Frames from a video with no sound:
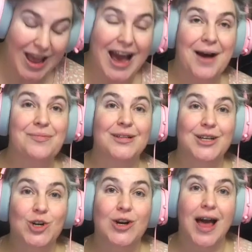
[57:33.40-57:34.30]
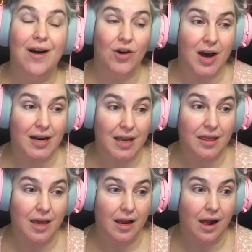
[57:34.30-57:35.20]
absolutely could have a honey
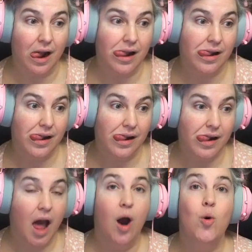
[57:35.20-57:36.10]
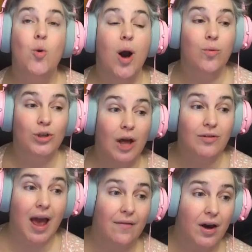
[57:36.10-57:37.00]
thing. Oh, I would love
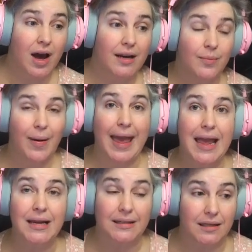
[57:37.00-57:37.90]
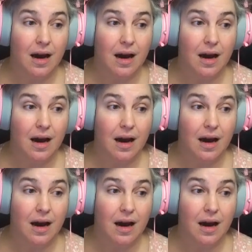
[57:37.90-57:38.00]
to have a honey paint.